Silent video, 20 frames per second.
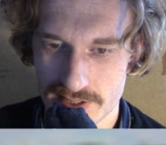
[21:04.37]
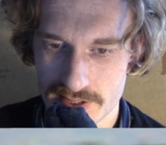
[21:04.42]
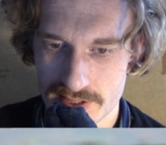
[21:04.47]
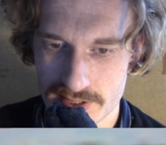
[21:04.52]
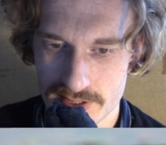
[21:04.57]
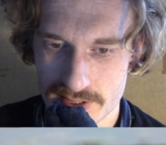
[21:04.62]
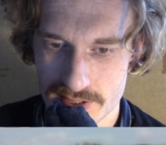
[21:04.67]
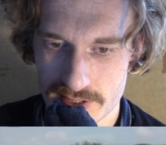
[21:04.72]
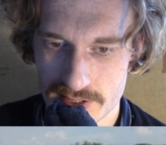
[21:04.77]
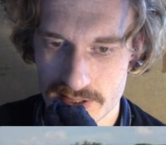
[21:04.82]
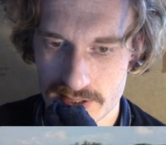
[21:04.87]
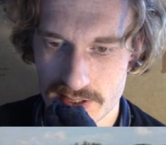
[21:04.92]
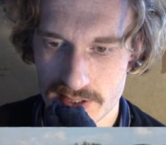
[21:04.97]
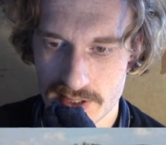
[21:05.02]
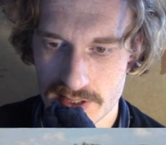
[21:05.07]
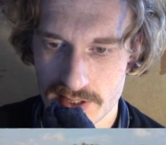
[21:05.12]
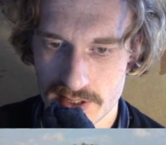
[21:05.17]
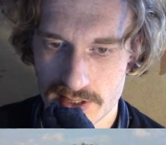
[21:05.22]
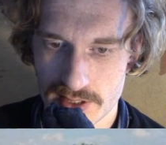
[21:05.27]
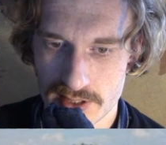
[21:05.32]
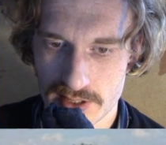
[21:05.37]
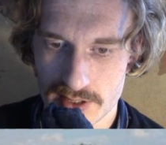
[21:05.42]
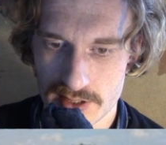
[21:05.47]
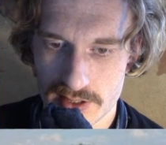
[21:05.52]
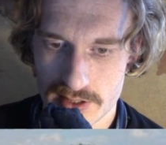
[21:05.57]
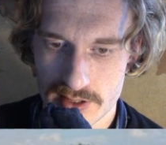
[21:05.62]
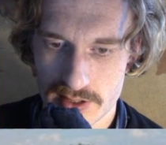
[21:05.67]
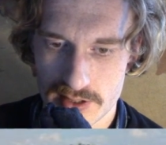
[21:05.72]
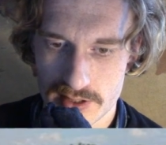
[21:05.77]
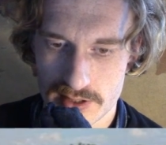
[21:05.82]

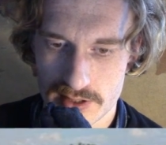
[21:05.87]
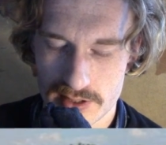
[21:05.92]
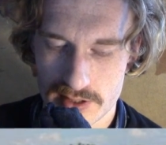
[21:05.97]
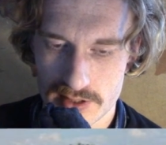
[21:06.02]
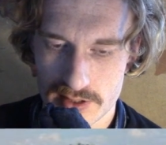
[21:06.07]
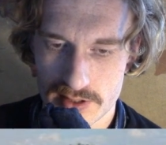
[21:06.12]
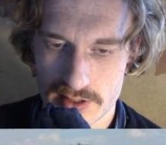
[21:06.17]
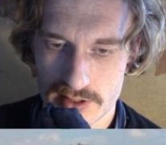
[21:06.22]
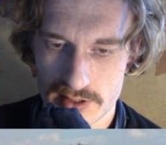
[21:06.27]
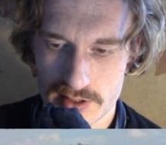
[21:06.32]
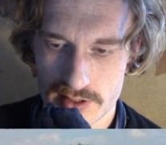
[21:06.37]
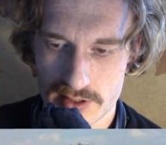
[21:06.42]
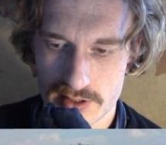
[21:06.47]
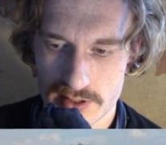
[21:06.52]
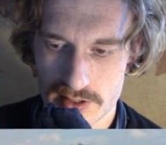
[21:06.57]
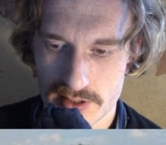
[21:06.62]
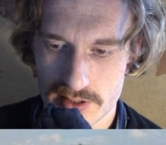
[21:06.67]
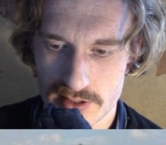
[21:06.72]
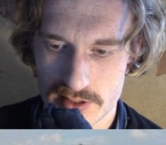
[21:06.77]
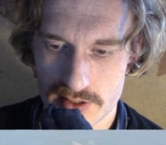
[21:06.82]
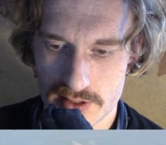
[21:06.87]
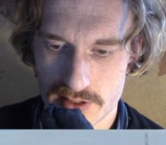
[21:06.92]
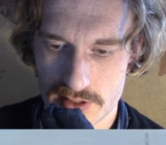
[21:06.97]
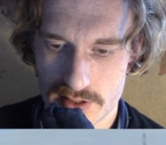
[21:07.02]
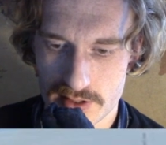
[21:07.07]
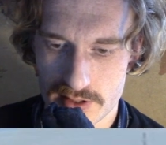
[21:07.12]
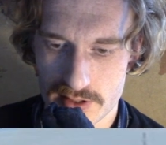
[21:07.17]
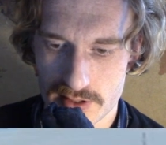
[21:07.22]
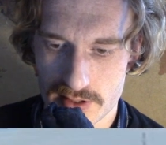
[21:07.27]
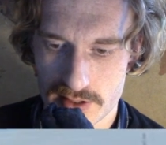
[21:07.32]

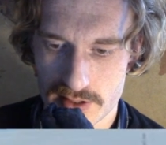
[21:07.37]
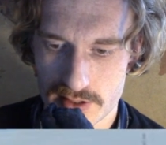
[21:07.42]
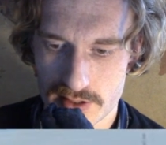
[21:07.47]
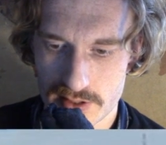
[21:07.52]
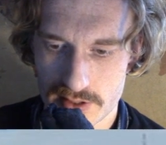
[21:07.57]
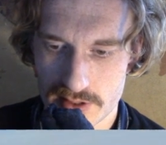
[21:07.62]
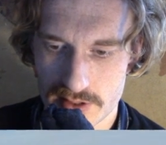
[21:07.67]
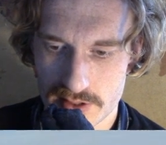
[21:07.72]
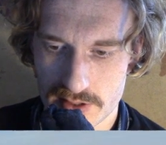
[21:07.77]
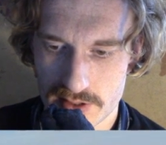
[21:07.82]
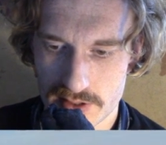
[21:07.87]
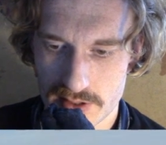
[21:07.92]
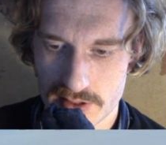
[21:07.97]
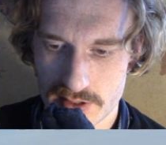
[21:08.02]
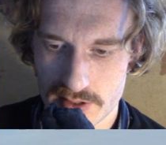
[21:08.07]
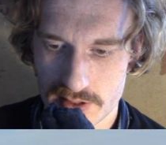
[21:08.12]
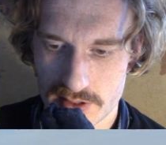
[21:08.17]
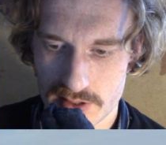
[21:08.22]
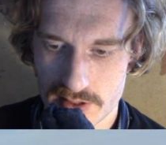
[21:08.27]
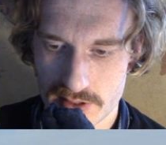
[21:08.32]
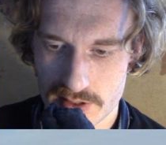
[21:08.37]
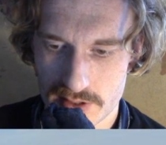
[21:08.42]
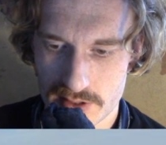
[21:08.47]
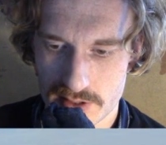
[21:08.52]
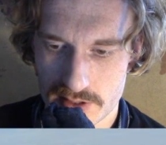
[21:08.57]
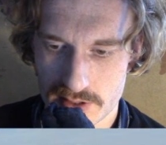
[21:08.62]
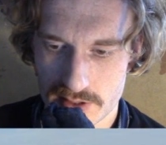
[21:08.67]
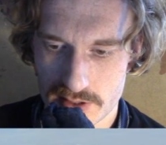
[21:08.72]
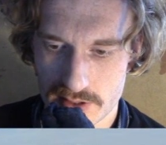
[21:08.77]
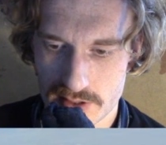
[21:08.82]

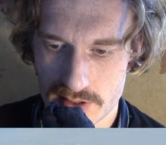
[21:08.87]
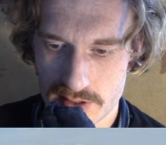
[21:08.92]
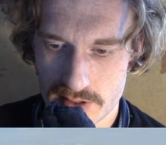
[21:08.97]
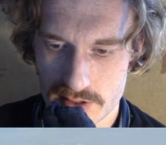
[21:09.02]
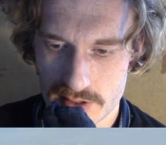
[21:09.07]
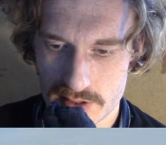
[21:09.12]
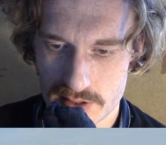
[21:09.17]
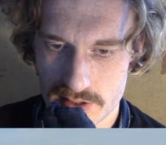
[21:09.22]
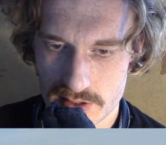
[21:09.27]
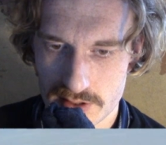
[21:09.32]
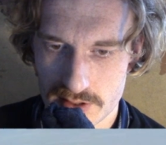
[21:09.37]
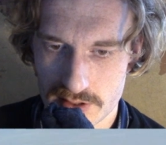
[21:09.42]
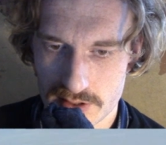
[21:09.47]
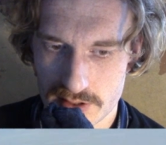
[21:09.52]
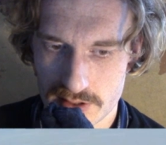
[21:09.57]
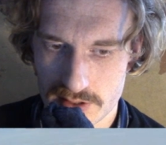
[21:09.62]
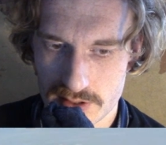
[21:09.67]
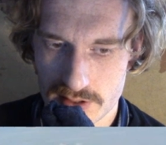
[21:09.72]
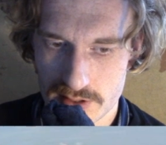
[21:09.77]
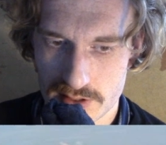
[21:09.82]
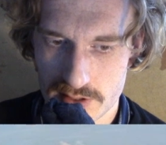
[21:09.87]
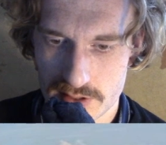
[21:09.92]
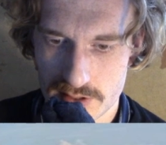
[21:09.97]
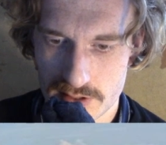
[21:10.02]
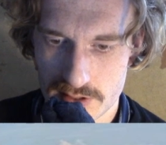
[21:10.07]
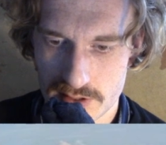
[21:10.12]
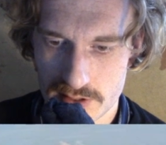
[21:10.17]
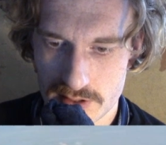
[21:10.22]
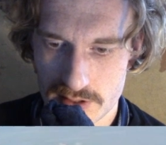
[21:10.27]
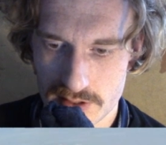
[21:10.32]

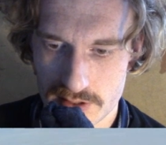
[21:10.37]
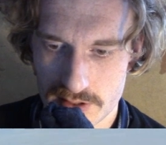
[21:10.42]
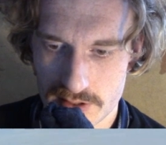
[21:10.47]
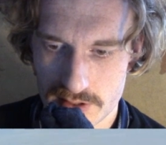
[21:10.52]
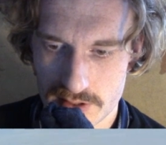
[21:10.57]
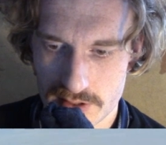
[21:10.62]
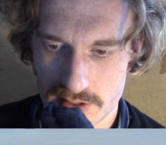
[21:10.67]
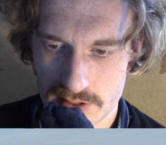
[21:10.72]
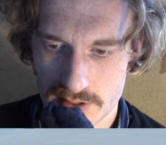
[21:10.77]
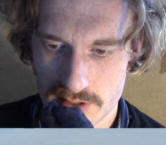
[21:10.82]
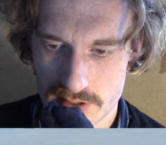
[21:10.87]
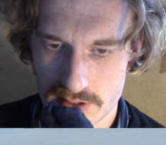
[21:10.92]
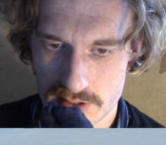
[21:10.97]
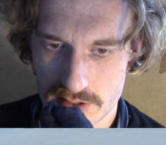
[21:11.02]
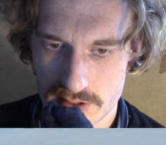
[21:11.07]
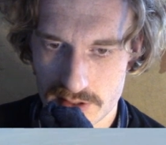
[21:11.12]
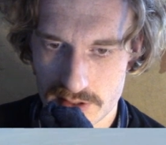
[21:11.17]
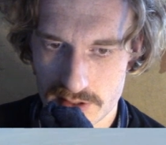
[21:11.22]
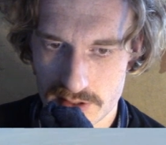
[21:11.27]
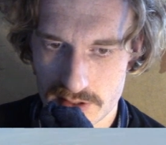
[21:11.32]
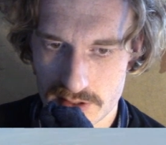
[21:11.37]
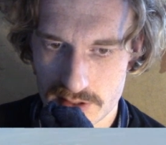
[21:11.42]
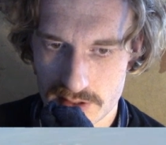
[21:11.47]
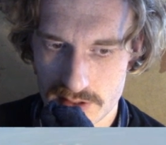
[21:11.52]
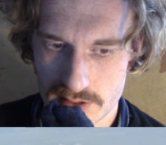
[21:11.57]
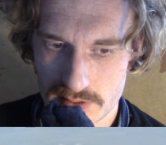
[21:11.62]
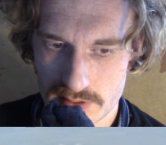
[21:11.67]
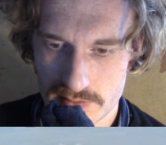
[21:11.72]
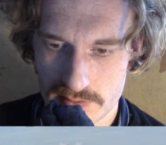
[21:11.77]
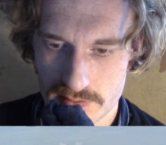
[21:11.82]

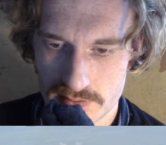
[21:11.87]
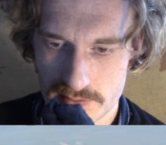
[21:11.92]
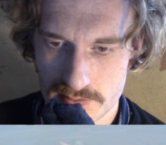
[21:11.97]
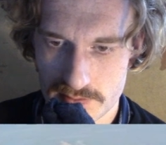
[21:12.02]
(no one is talking)